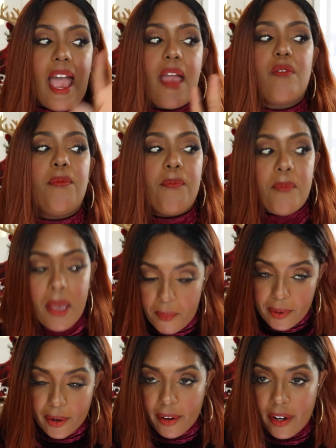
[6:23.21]
I
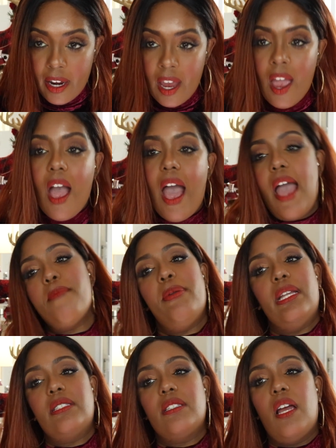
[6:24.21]
remember I
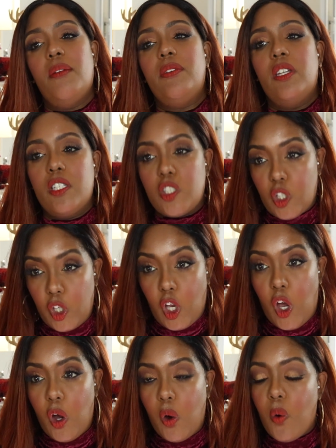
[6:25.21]
picked it up years
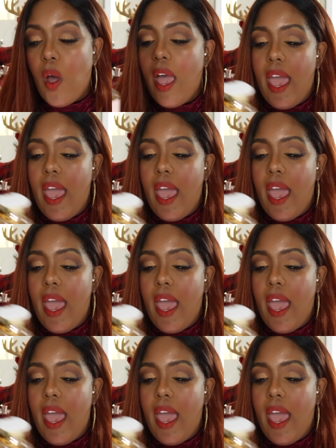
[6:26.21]
ago